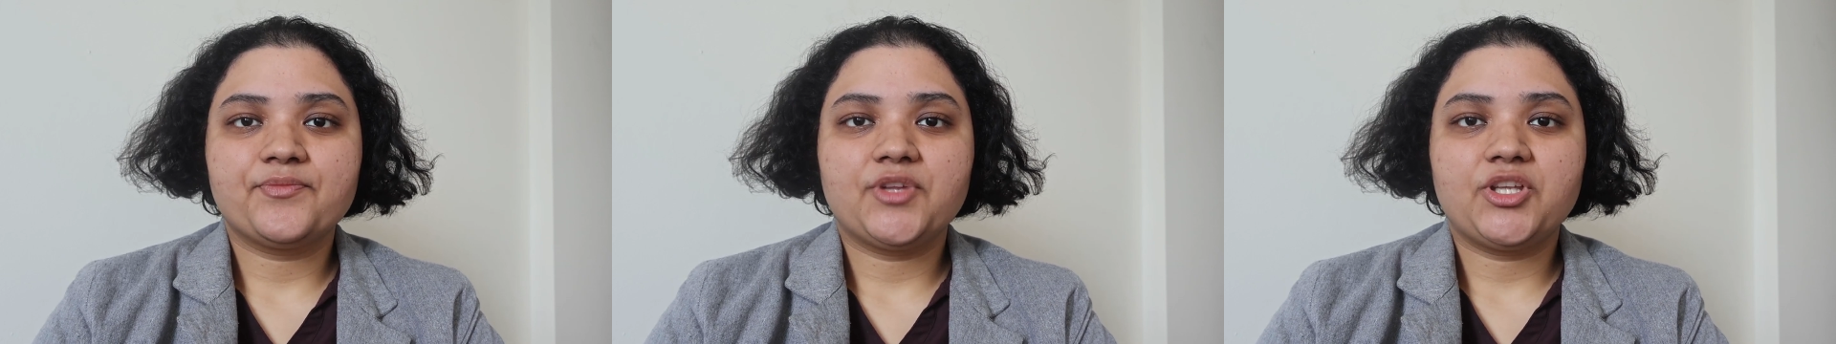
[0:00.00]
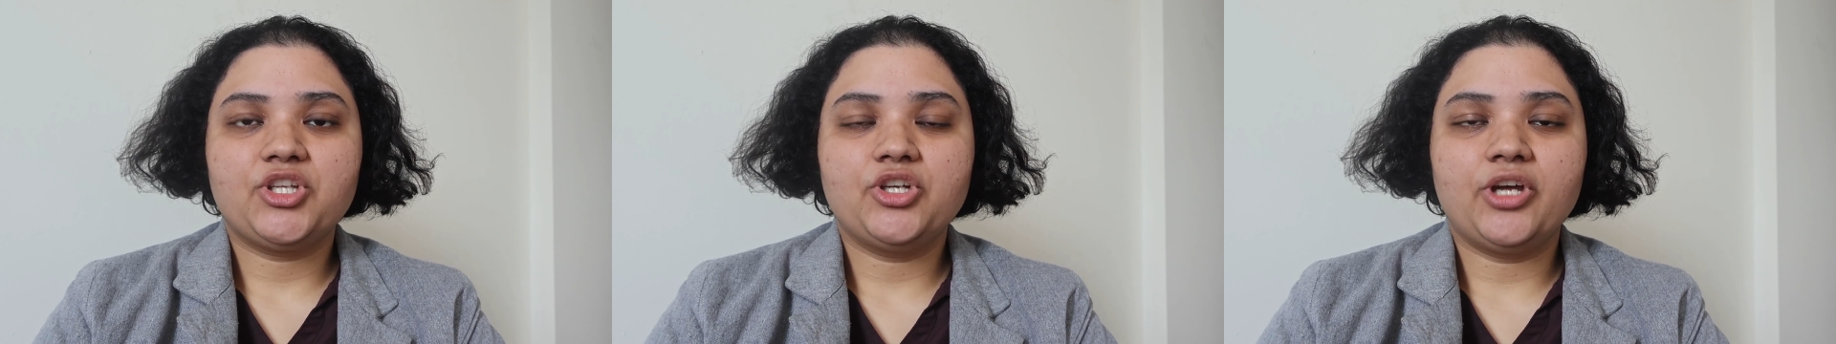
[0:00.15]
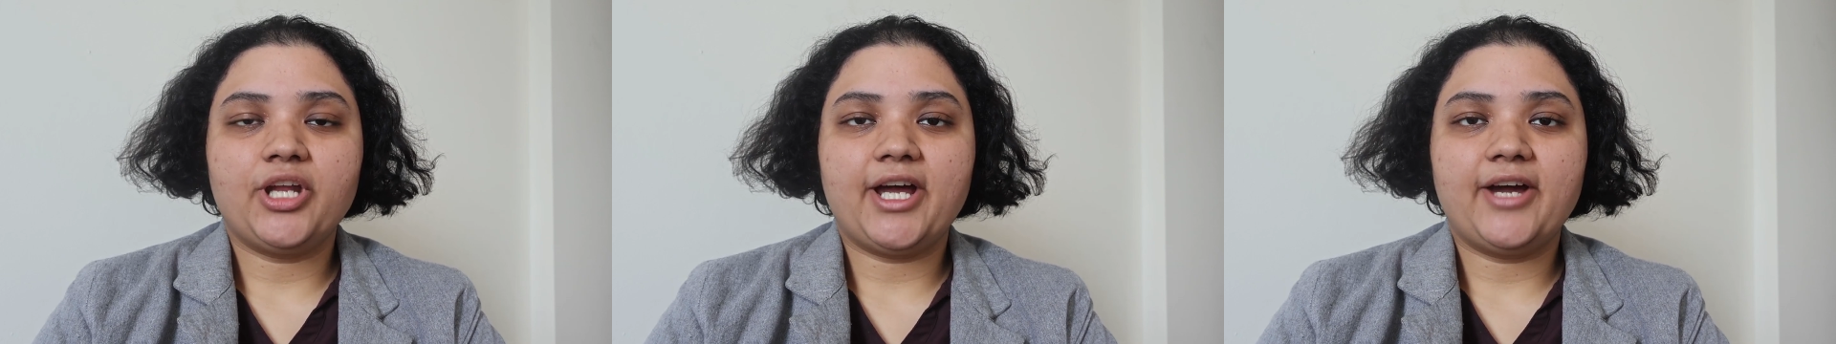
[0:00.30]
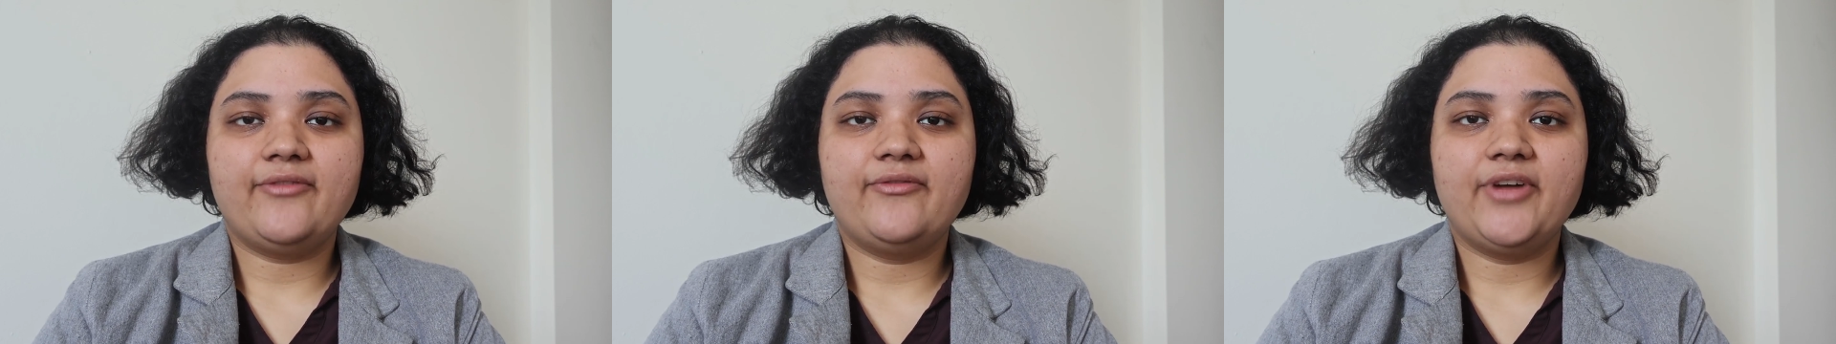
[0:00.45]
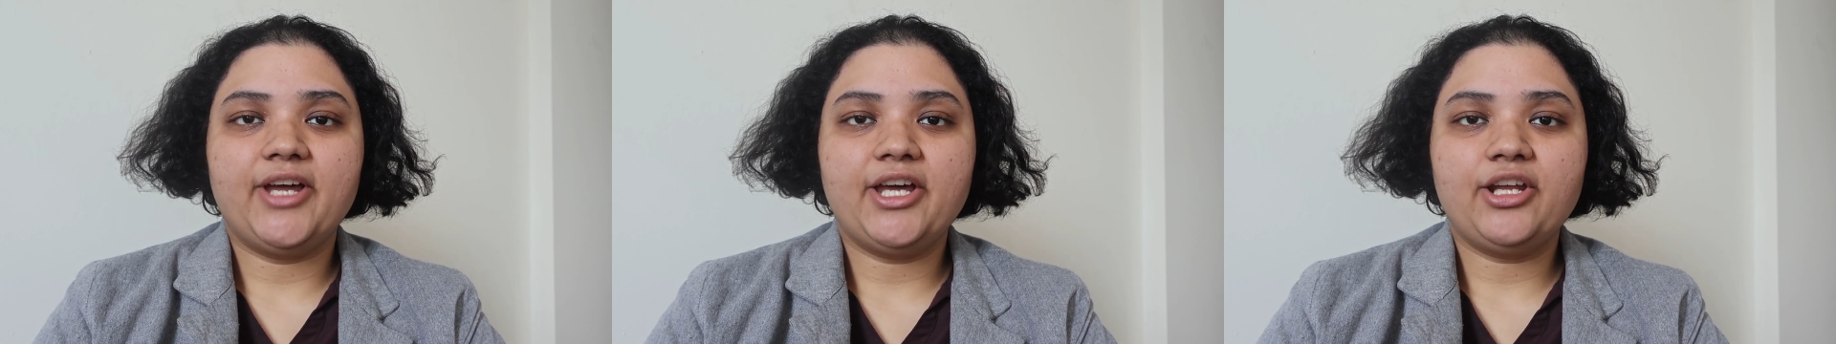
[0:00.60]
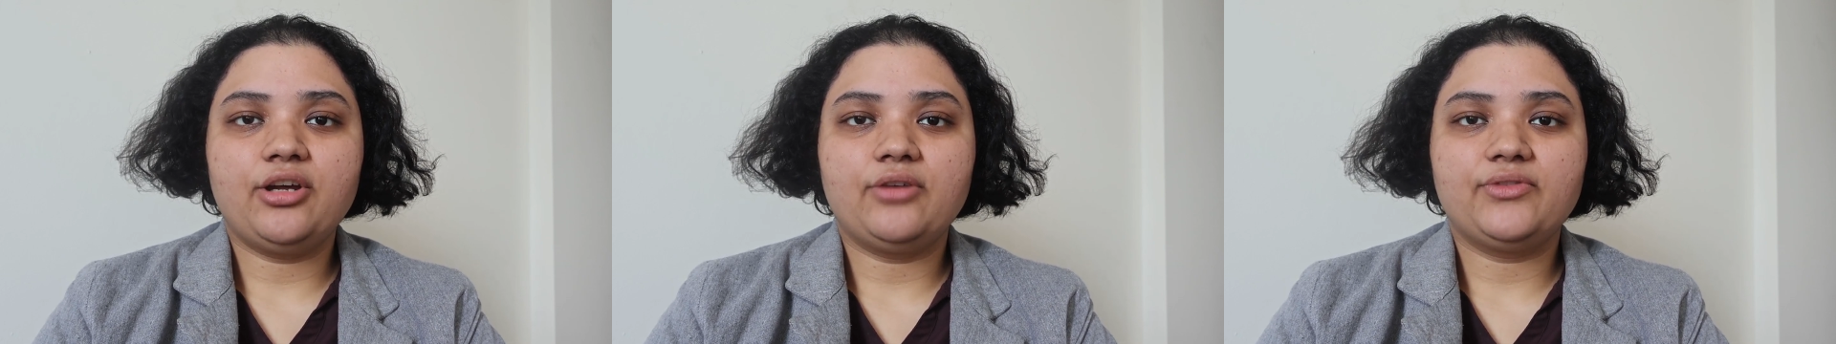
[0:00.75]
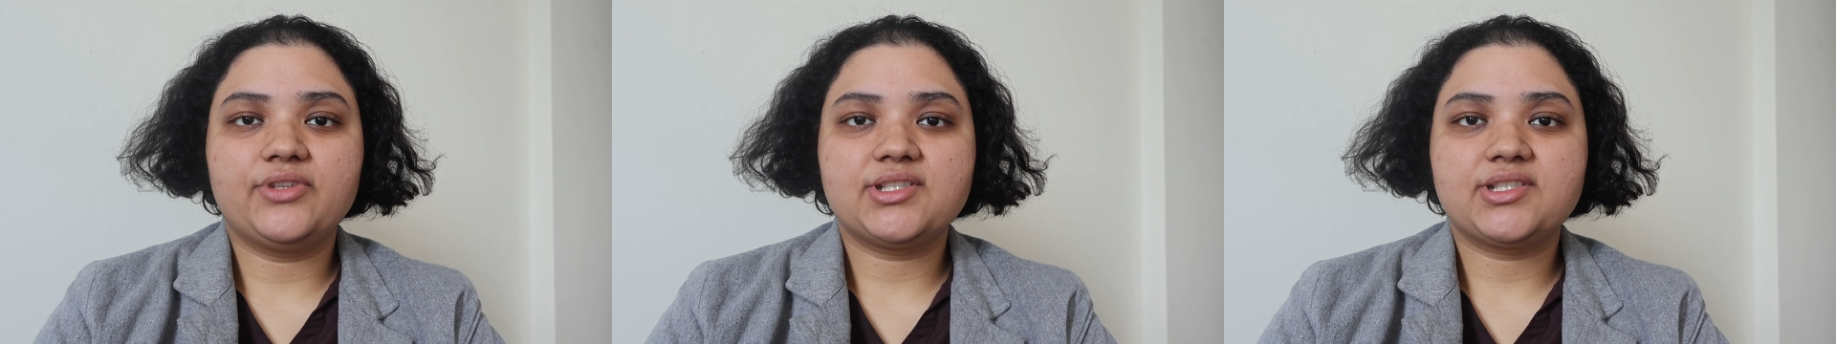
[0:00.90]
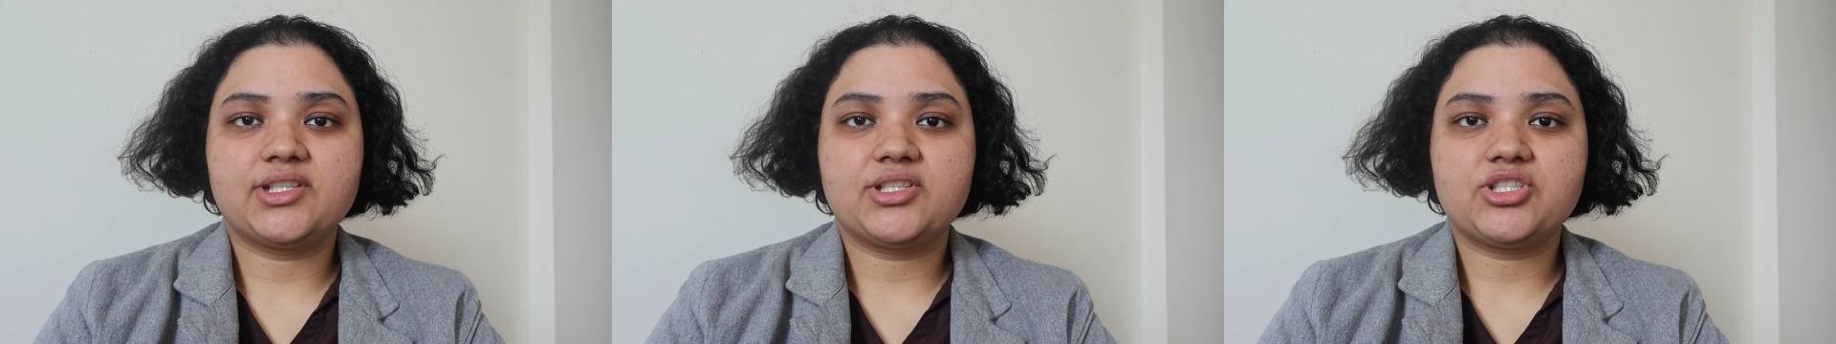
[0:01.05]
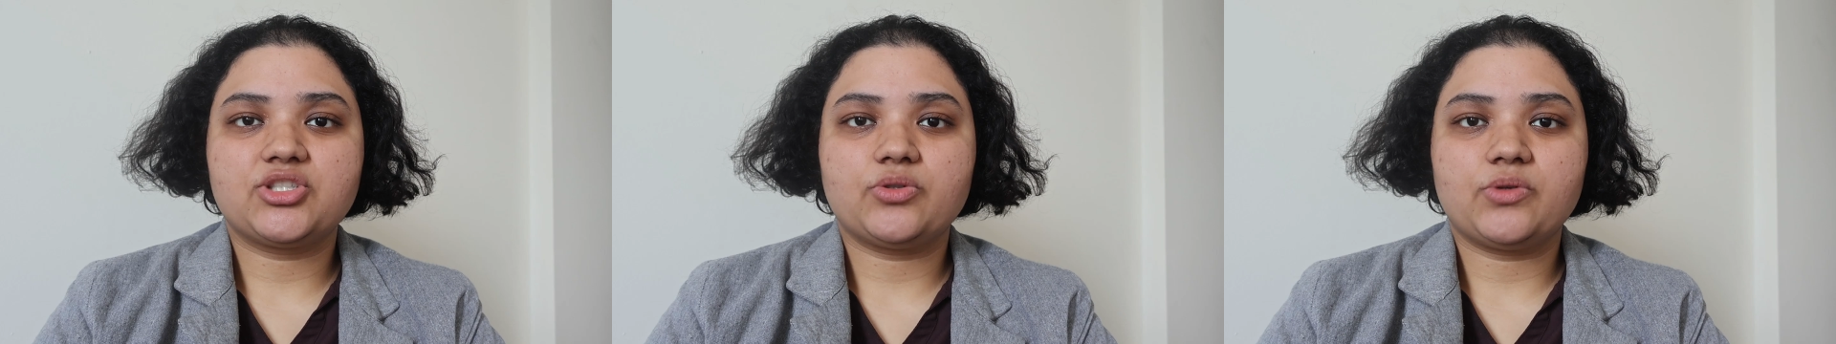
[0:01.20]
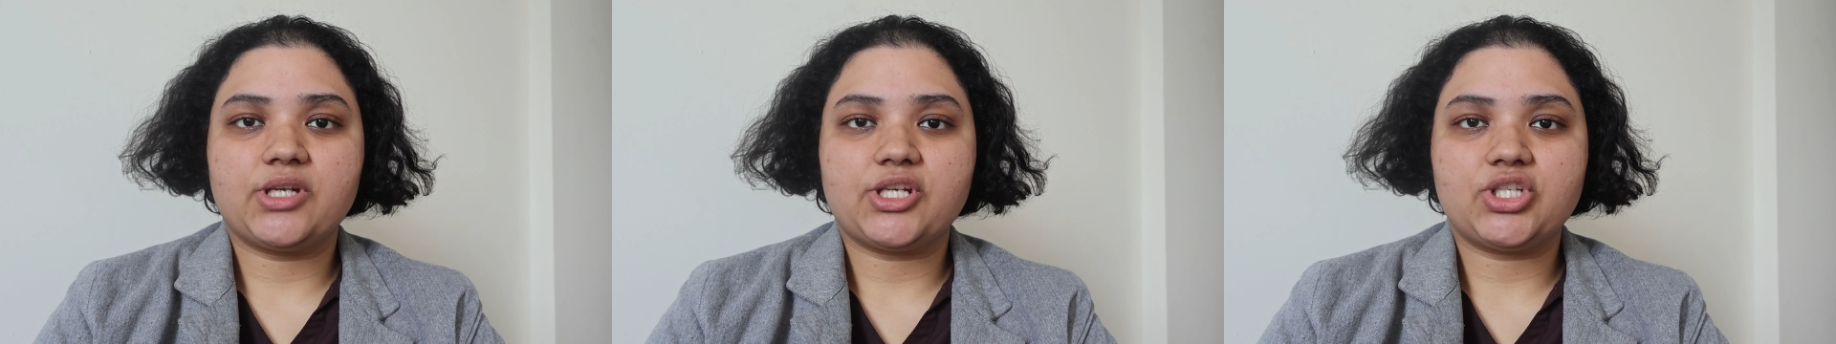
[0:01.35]
you're aware of the
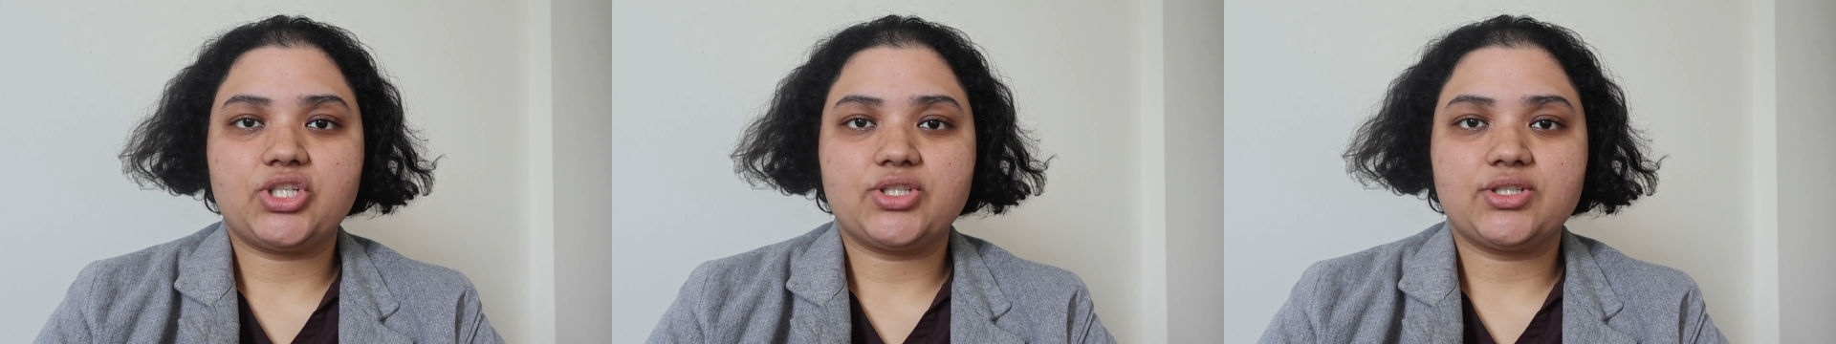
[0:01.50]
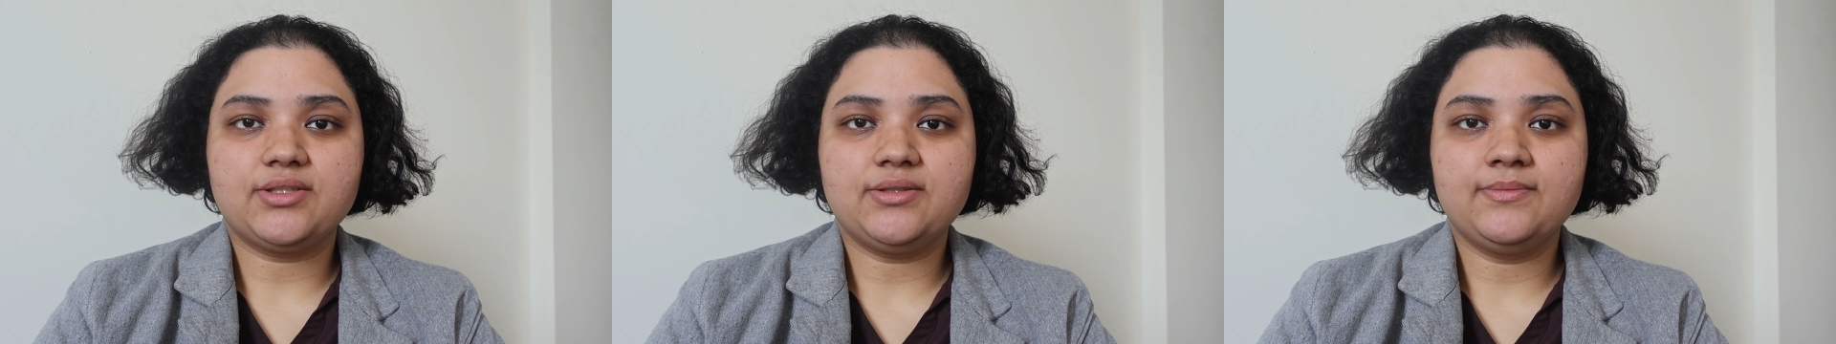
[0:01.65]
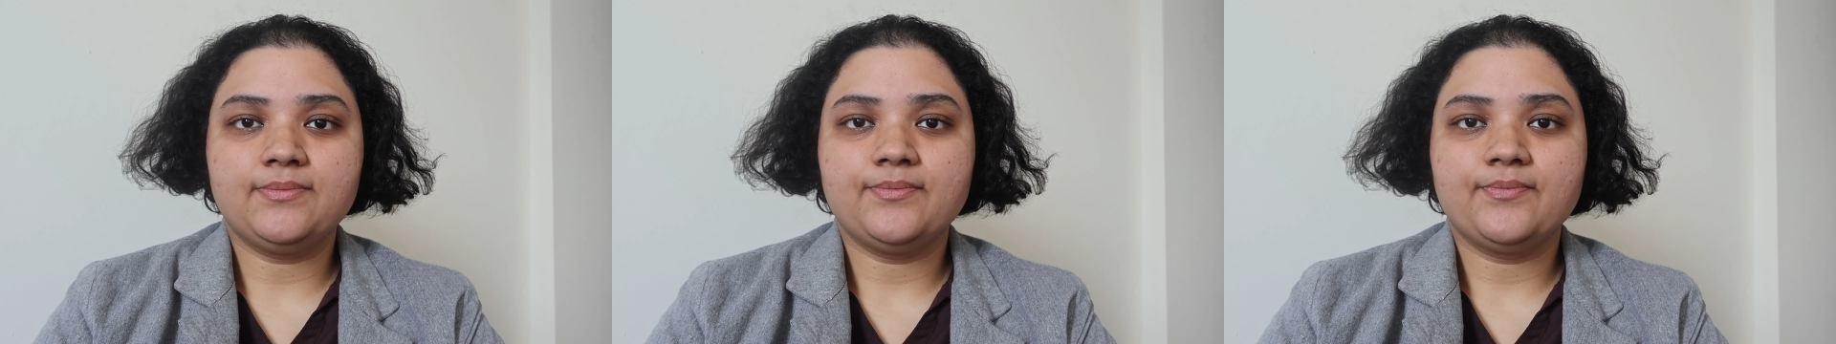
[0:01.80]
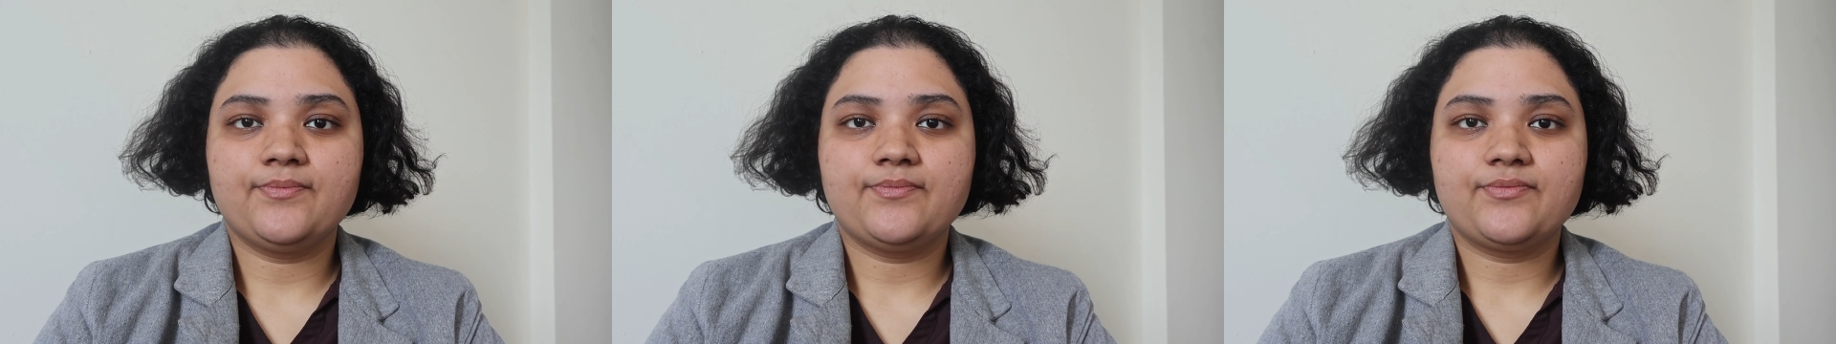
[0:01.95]
situation.